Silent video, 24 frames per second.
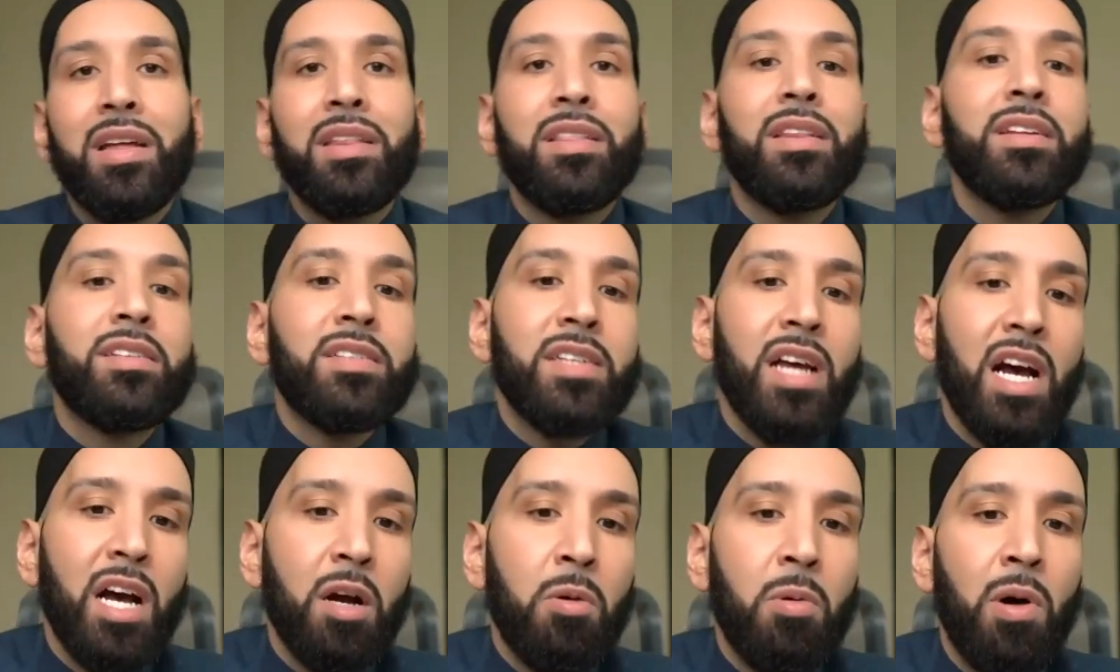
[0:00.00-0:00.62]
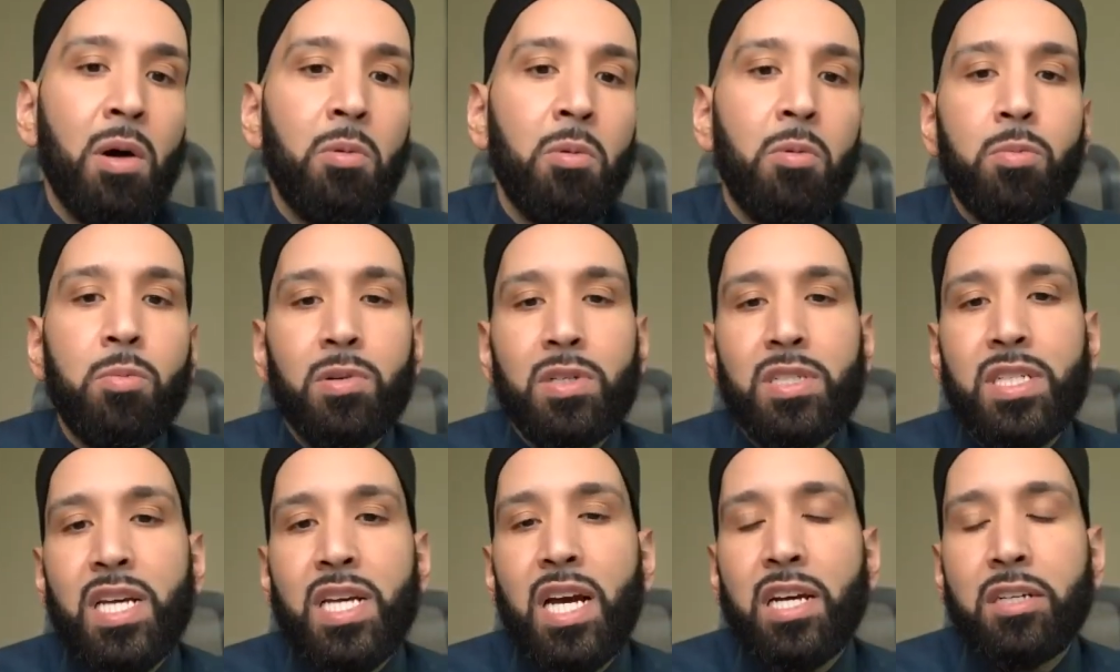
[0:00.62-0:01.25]
the taqwa will
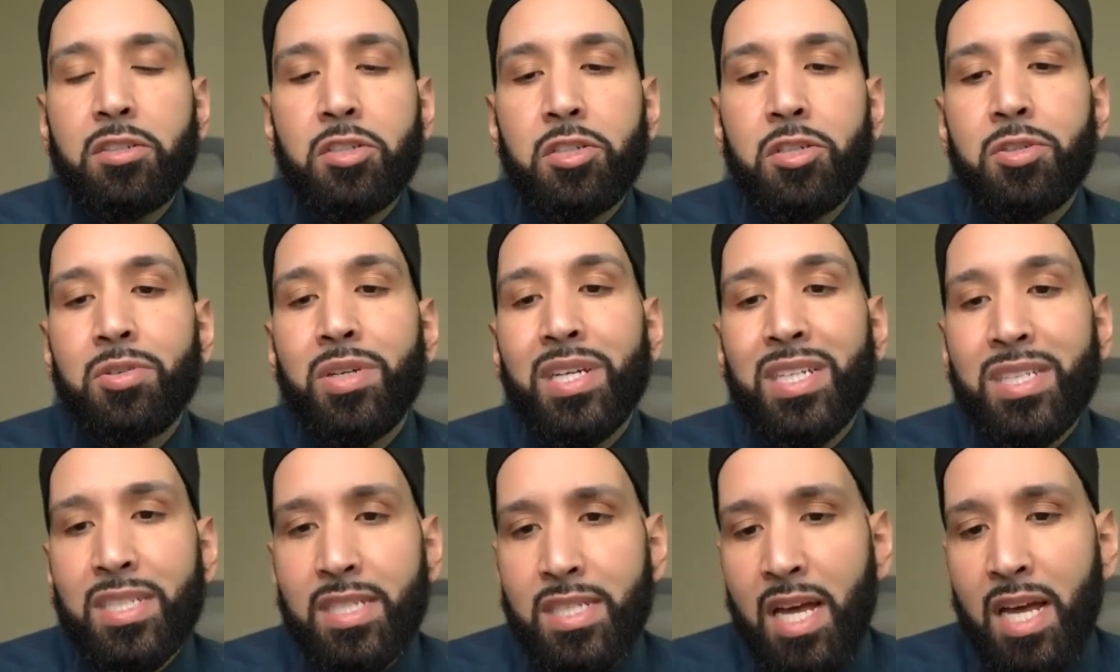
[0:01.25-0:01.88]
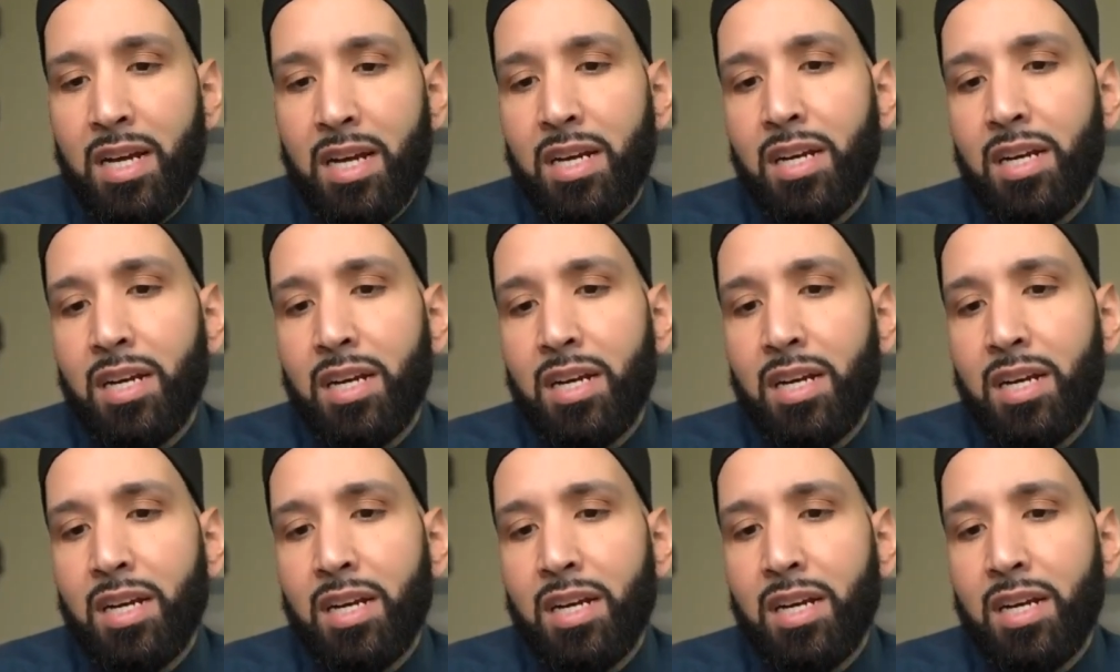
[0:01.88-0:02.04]
protect you instead.